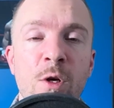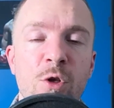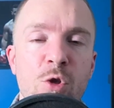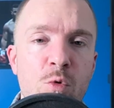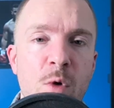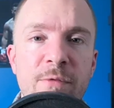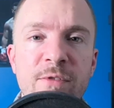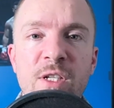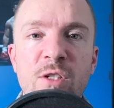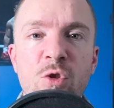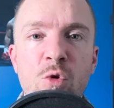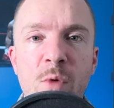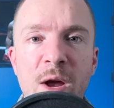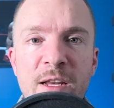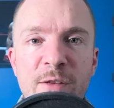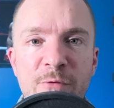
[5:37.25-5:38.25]
UFC
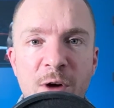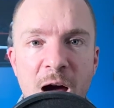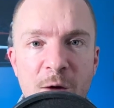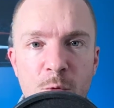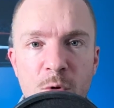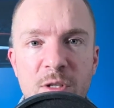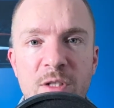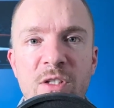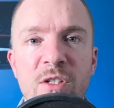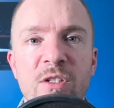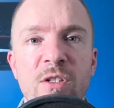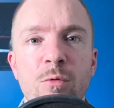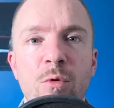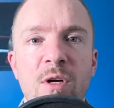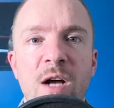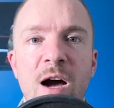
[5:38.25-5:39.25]
285, we're going to see
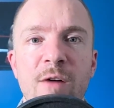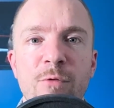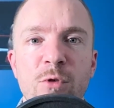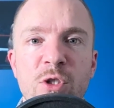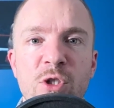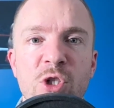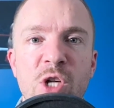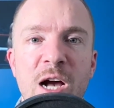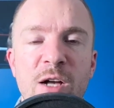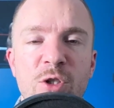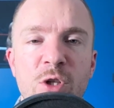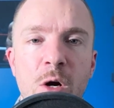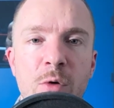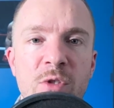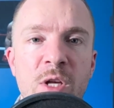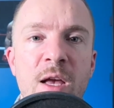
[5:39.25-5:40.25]
Ciryl Gane versus Jon
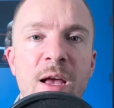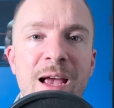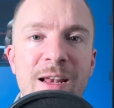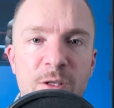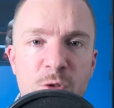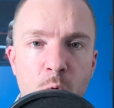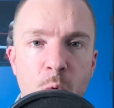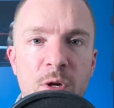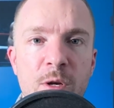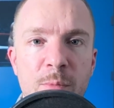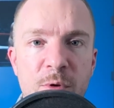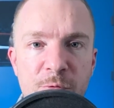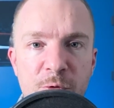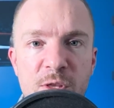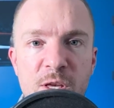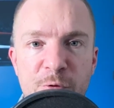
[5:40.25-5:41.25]
Jones, and it's going to be
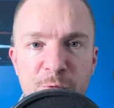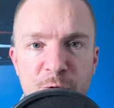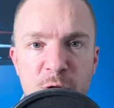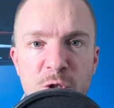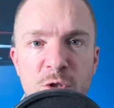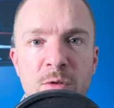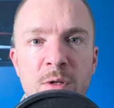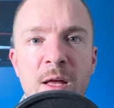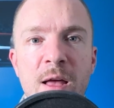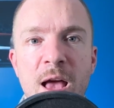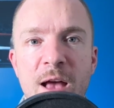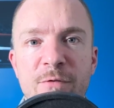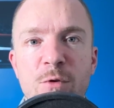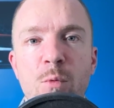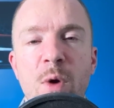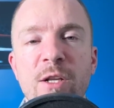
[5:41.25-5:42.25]
for the official
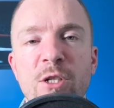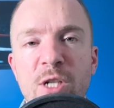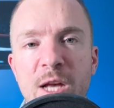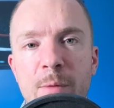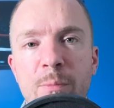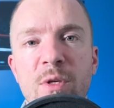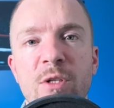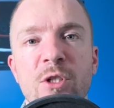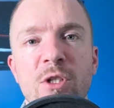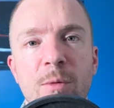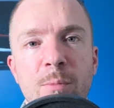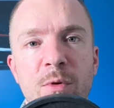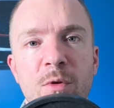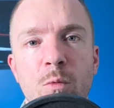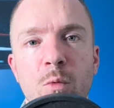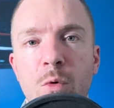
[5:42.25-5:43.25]
heavyweight championship
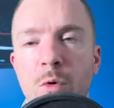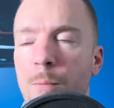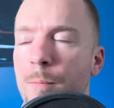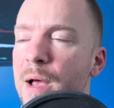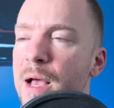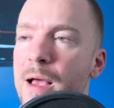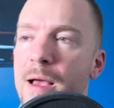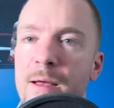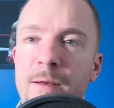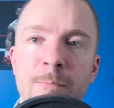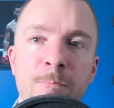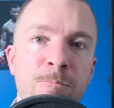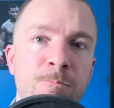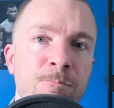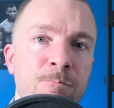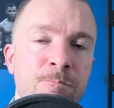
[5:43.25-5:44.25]
of the world. Man,
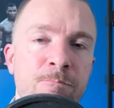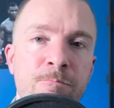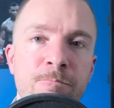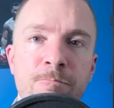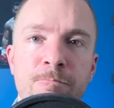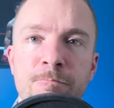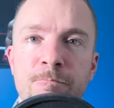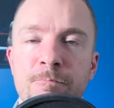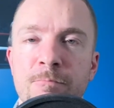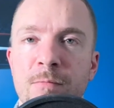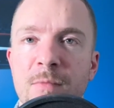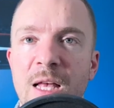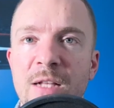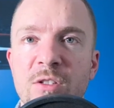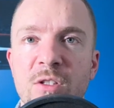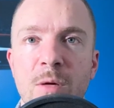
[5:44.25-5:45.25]

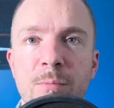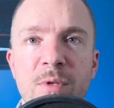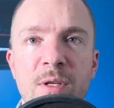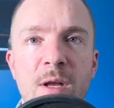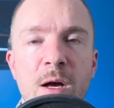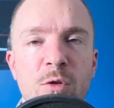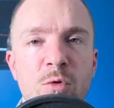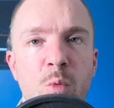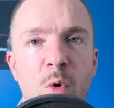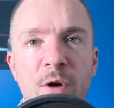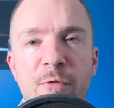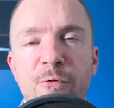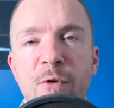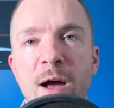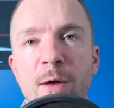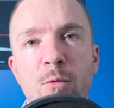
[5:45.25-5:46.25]
that's something else. What a
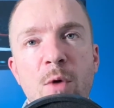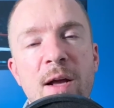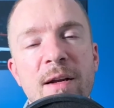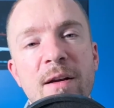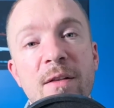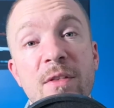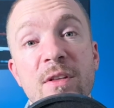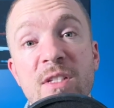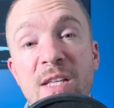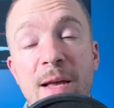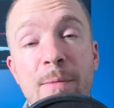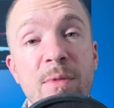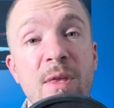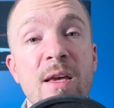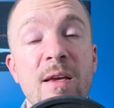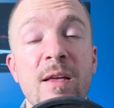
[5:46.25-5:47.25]
fight, right? And in the
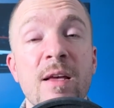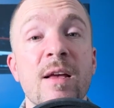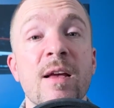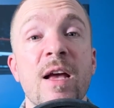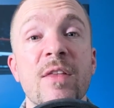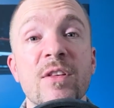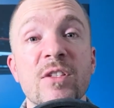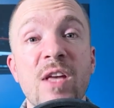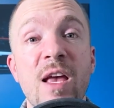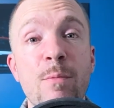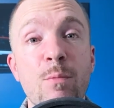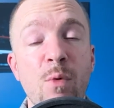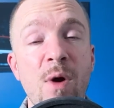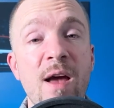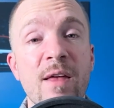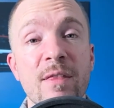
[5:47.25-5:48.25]
same thing, in the same
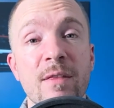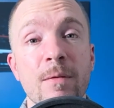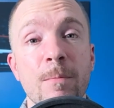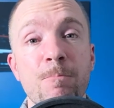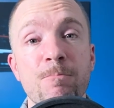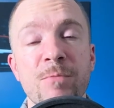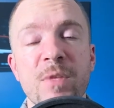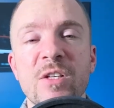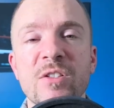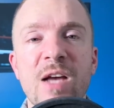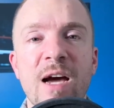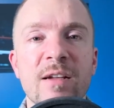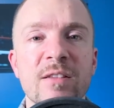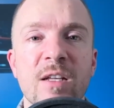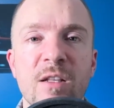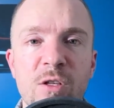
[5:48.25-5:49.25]
breath, he's got
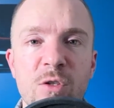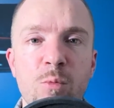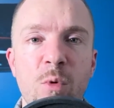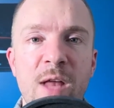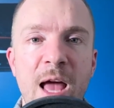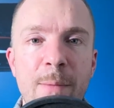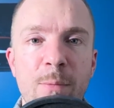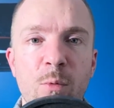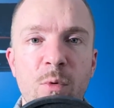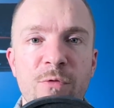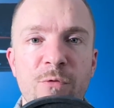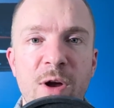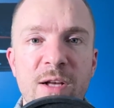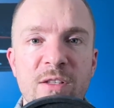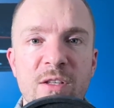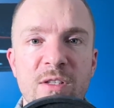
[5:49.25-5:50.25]
to tell us what happened with
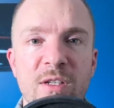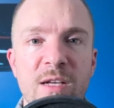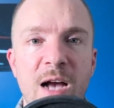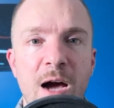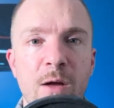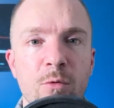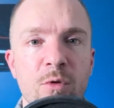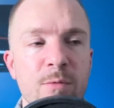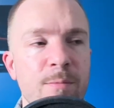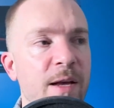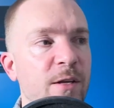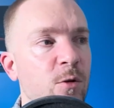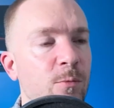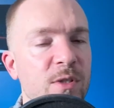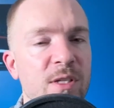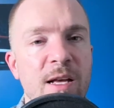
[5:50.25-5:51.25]
Francis Ngannou, because make
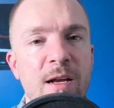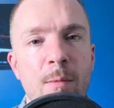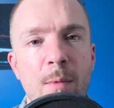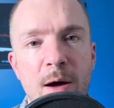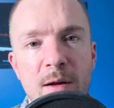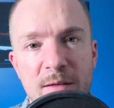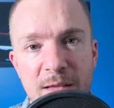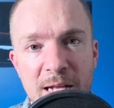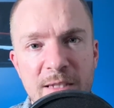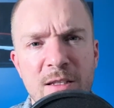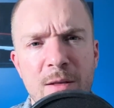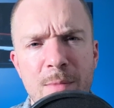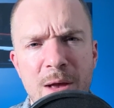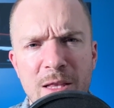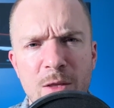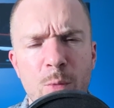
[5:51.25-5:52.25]
no mistake about it, that's the
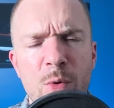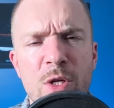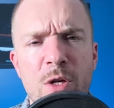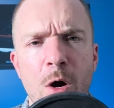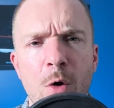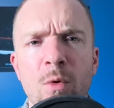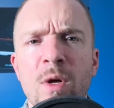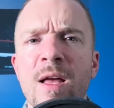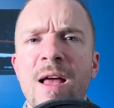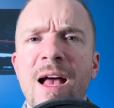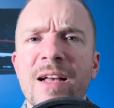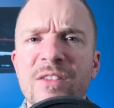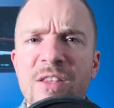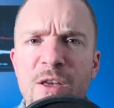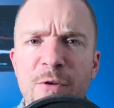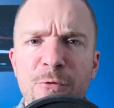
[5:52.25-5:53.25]
man that we know
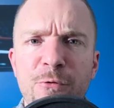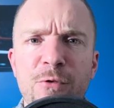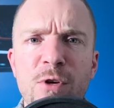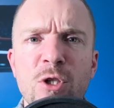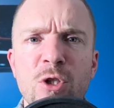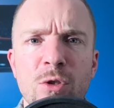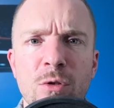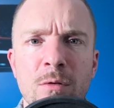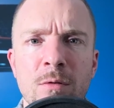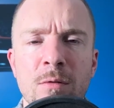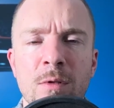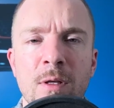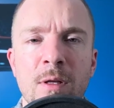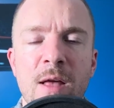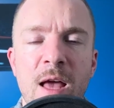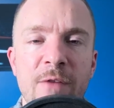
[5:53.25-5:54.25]
as the official
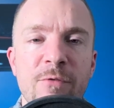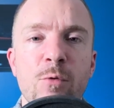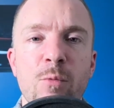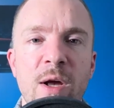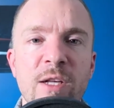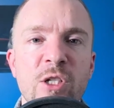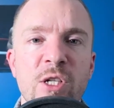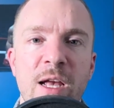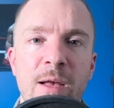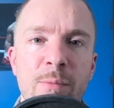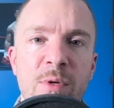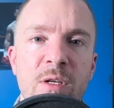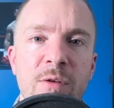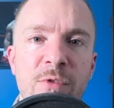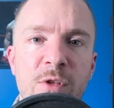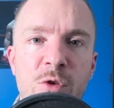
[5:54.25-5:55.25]
heavyweight
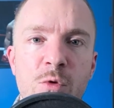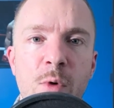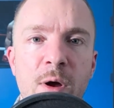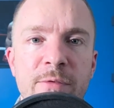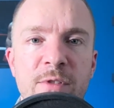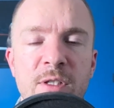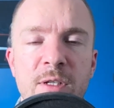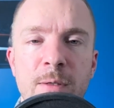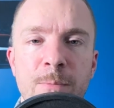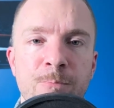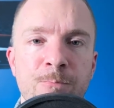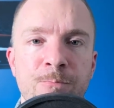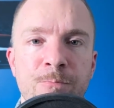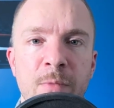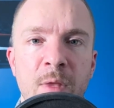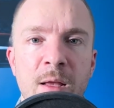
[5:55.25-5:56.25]
champion of the UFC.
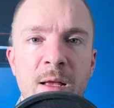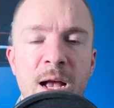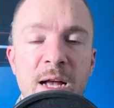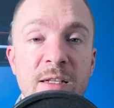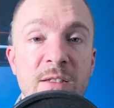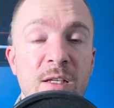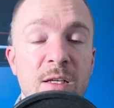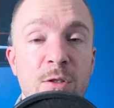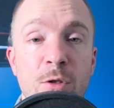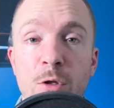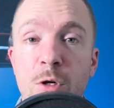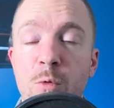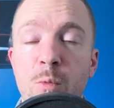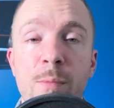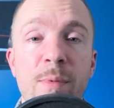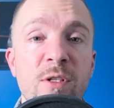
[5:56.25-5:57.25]
And he says,
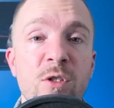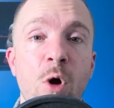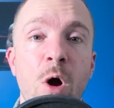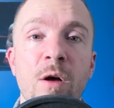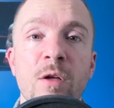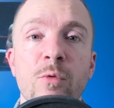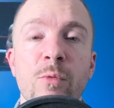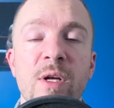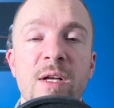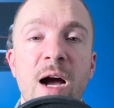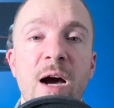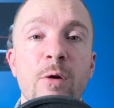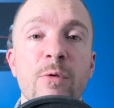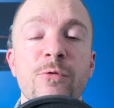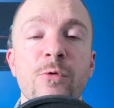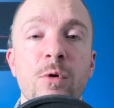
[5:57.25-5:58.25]
look, we've been talking to
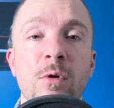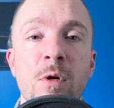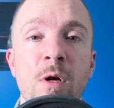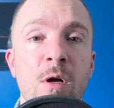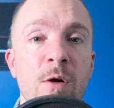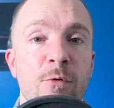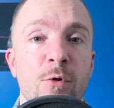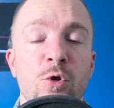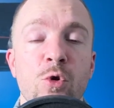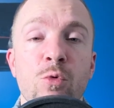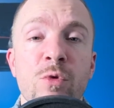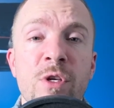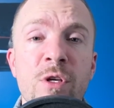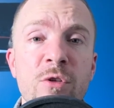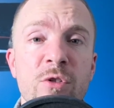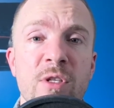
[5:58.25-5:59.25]
Ngannou for 2
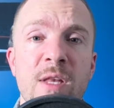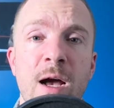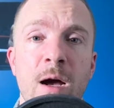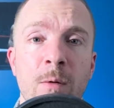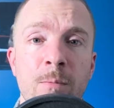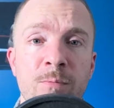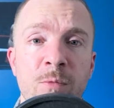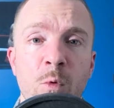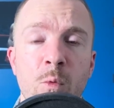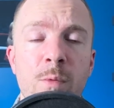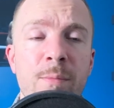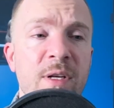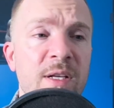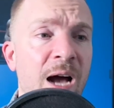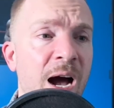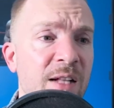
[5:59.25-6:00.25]
years now. We've
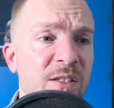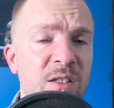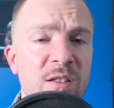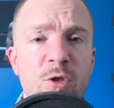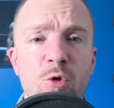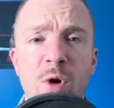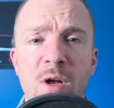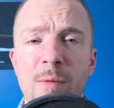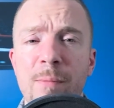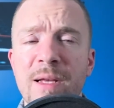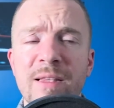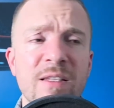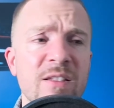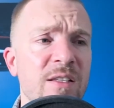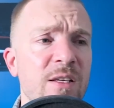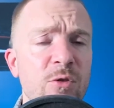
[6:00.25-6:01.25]
been constantly trying to make
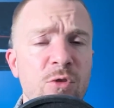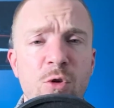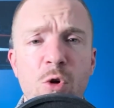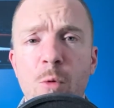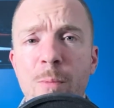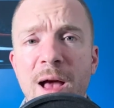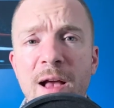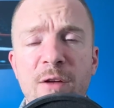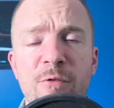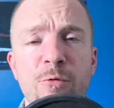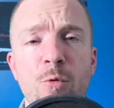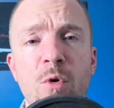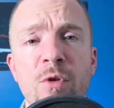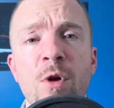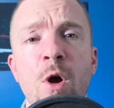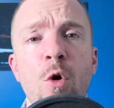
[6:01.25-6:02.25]
these deals and go back and
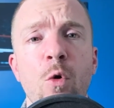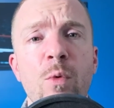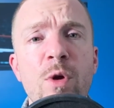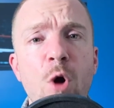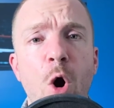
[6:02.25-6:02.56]
forth. We